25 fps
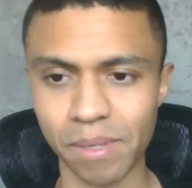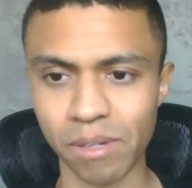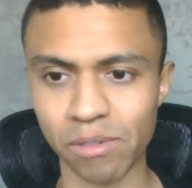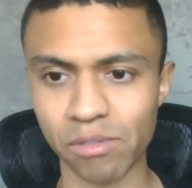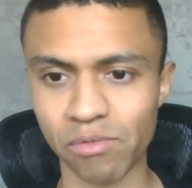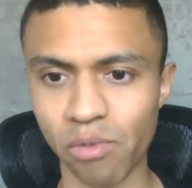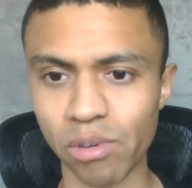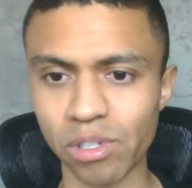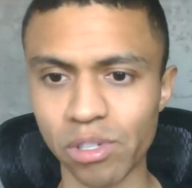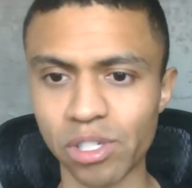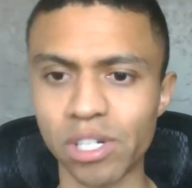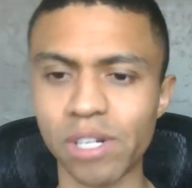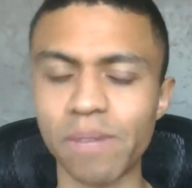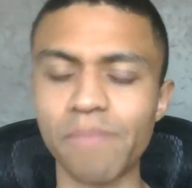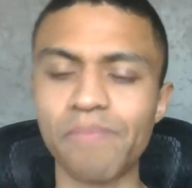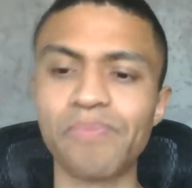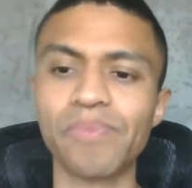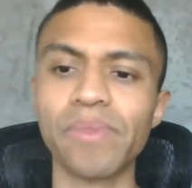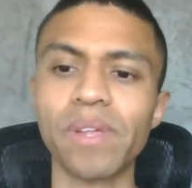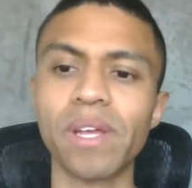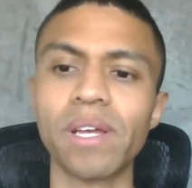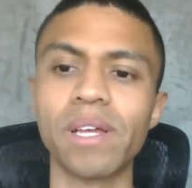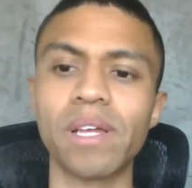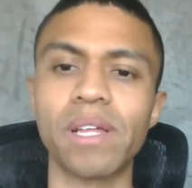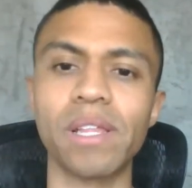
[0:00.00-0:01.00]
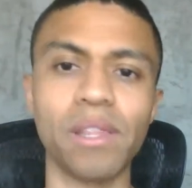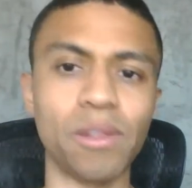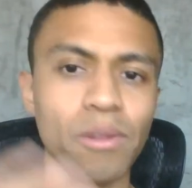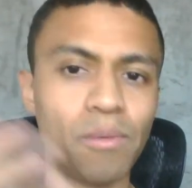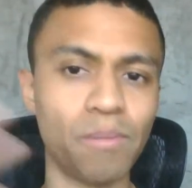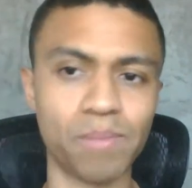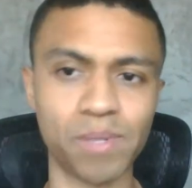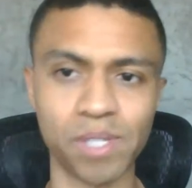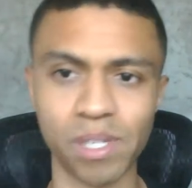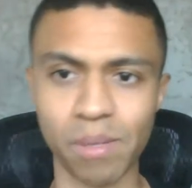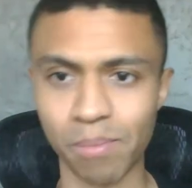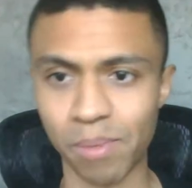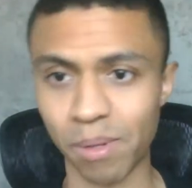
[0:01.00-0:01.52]
I was fortunate.
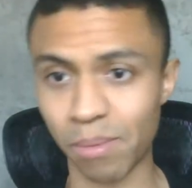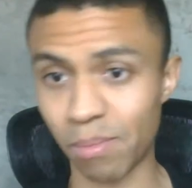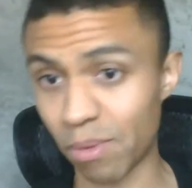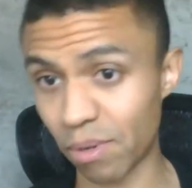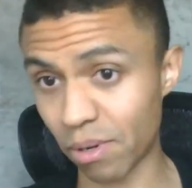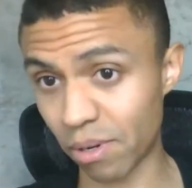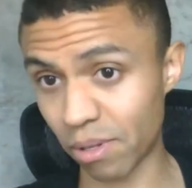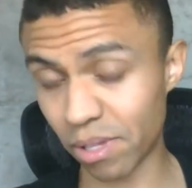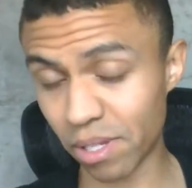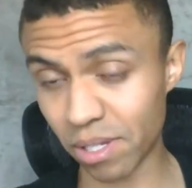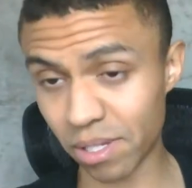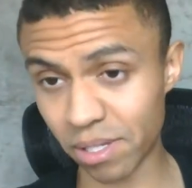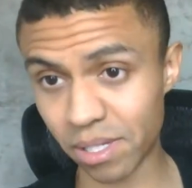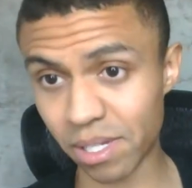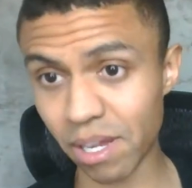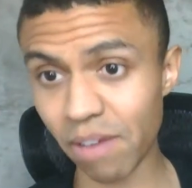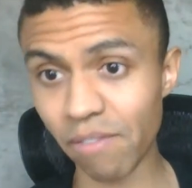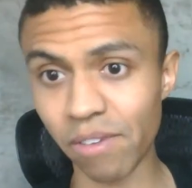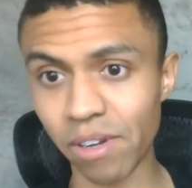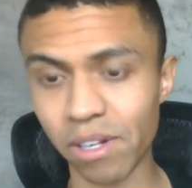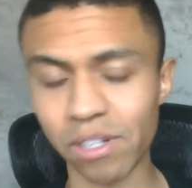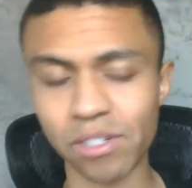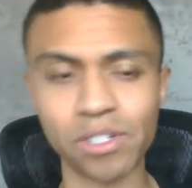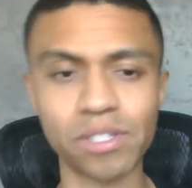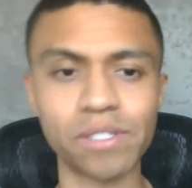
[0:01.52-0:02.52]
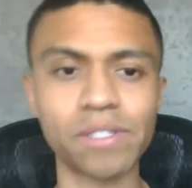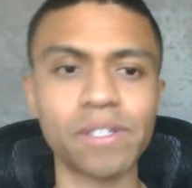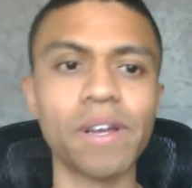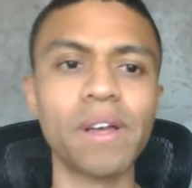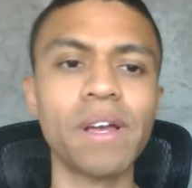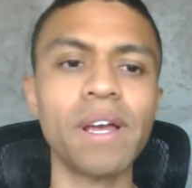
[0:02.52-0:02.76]
And some people are in the 700s.